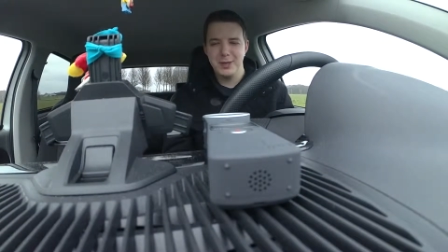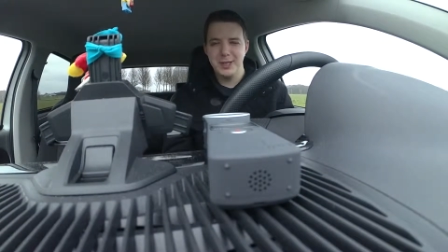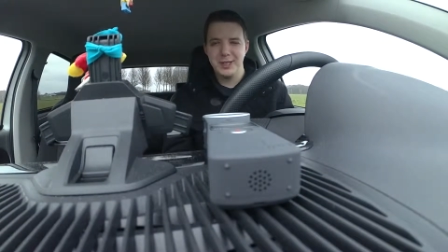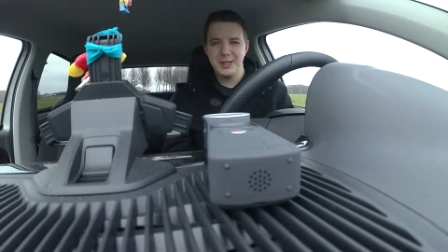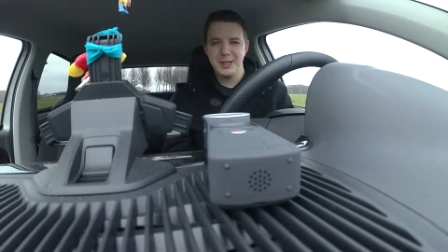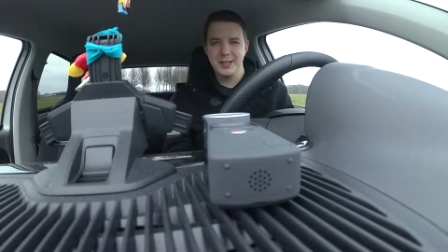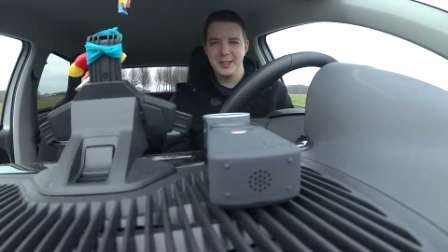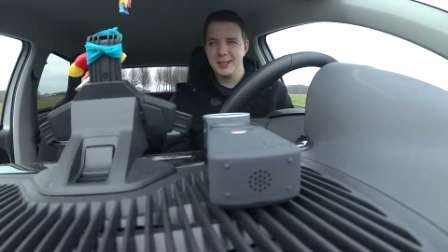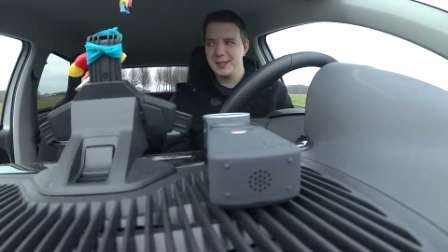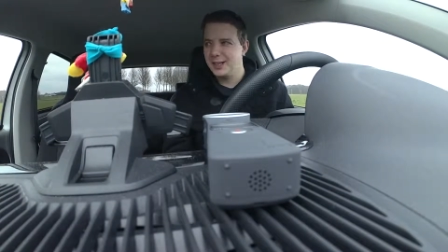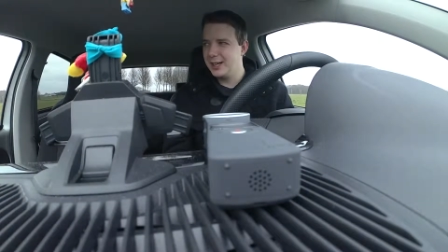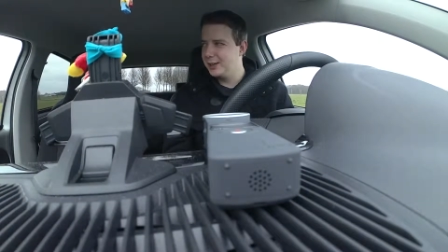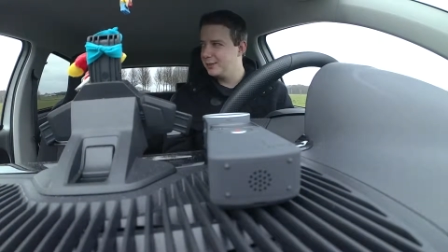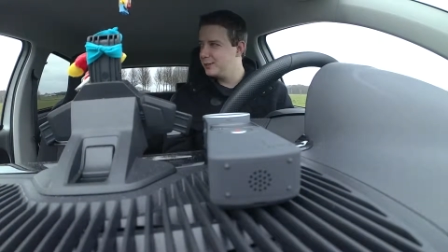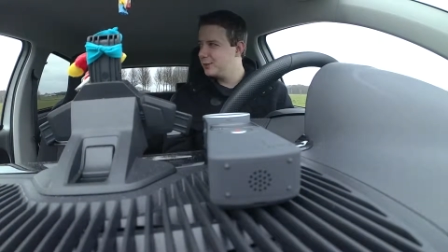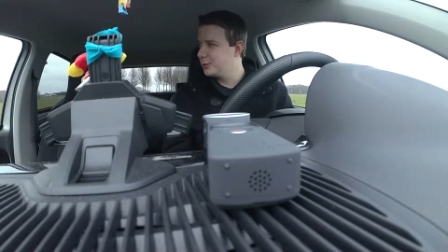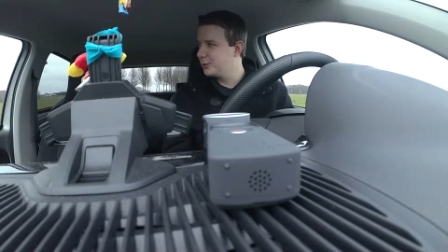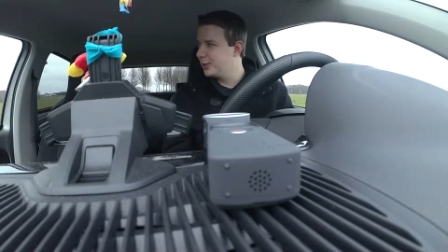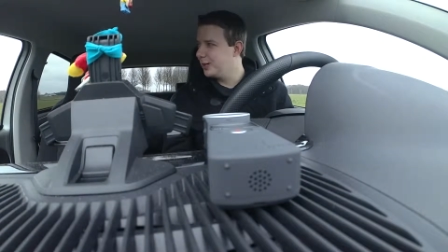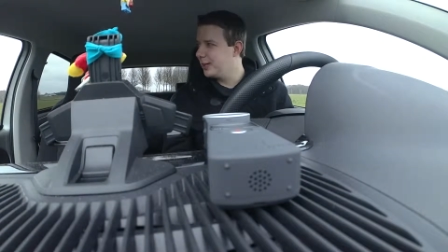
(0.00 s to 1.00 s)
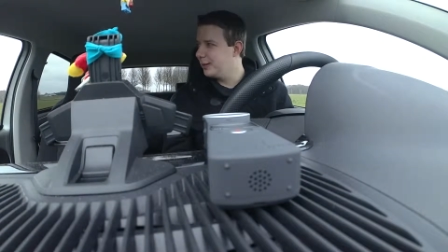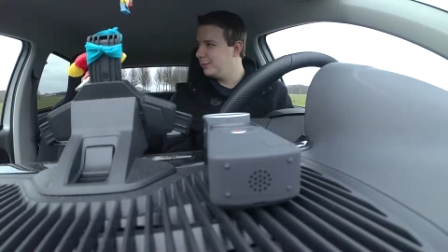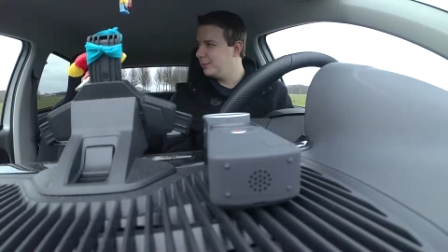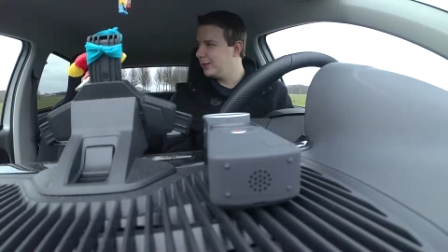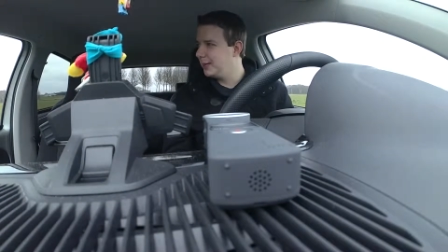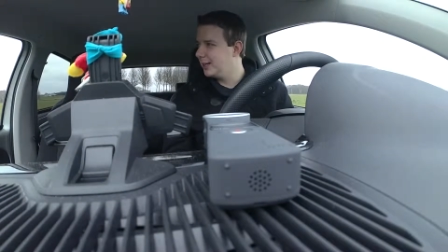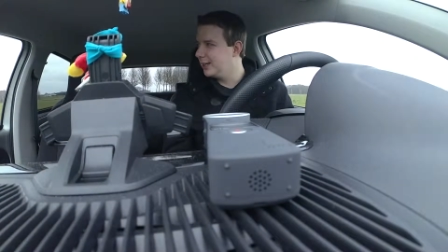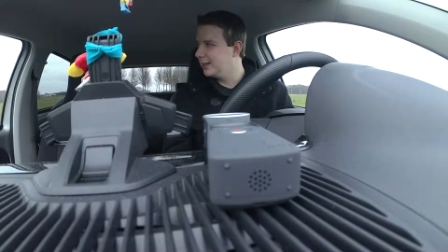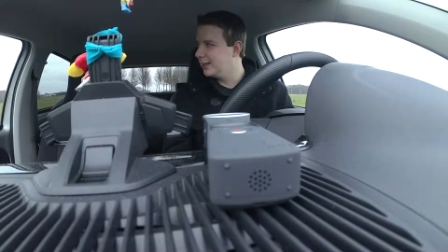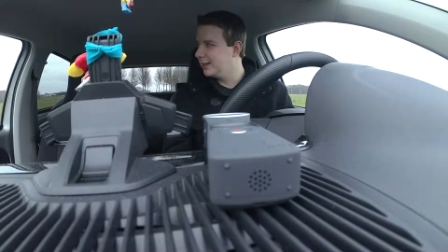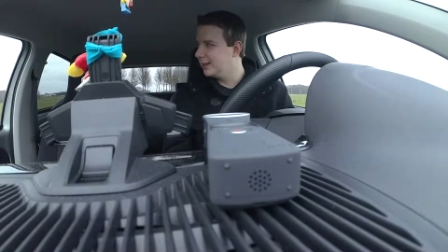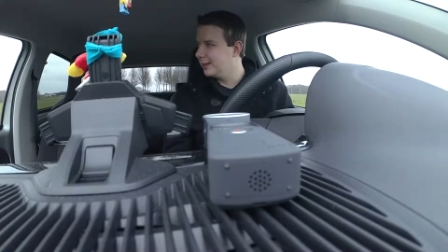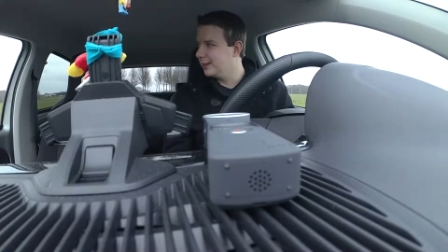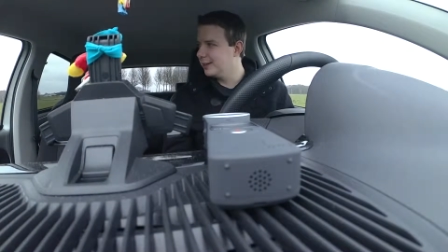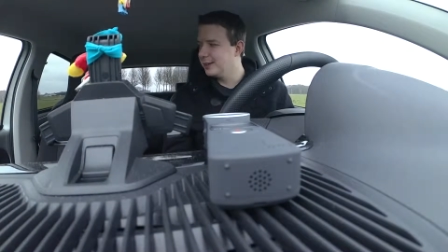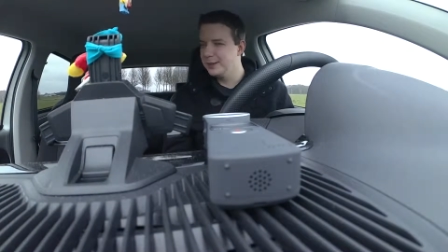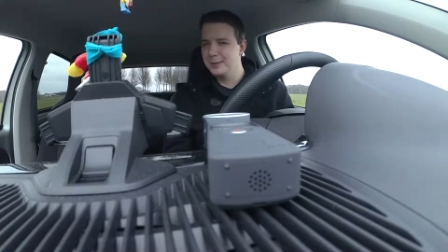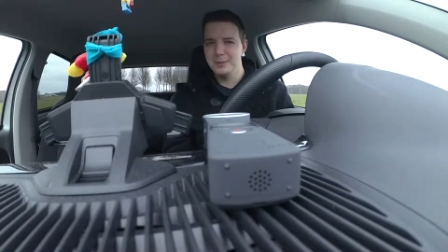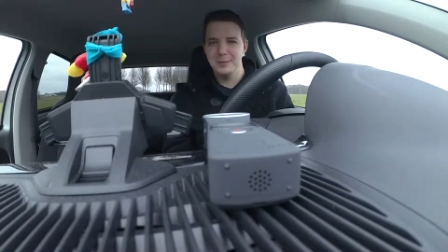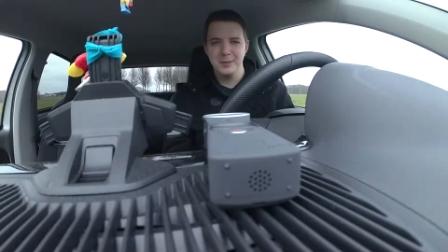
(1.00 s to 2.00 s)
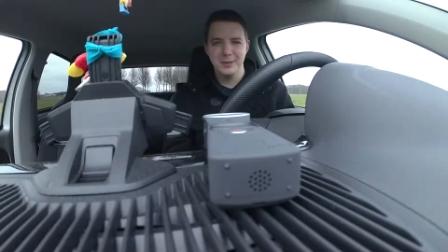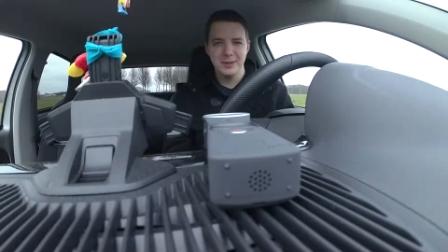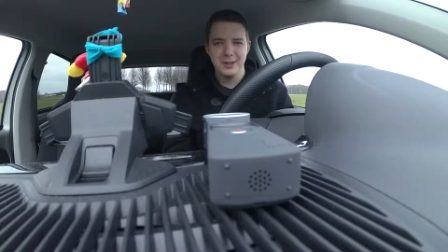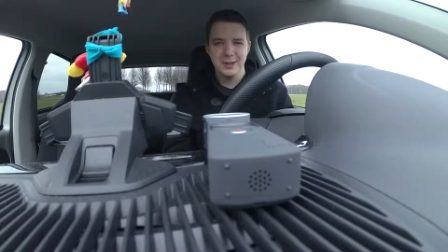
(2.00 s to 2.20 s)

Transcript: making a live stream and uh,